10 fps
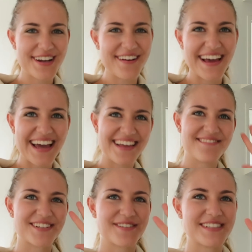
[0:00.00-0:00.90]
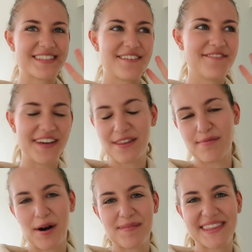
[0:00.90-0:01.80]
unit, which was the 5th
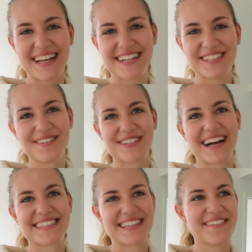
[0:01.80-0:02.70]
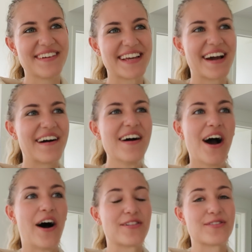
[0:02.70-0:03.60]
apartment that I showed you guys in the video.
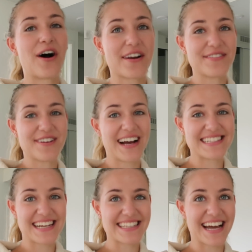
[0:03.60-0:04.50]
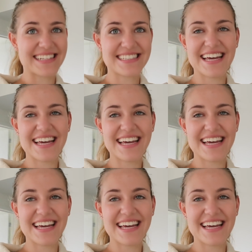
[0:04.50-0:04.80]
A lot of you guys had guessed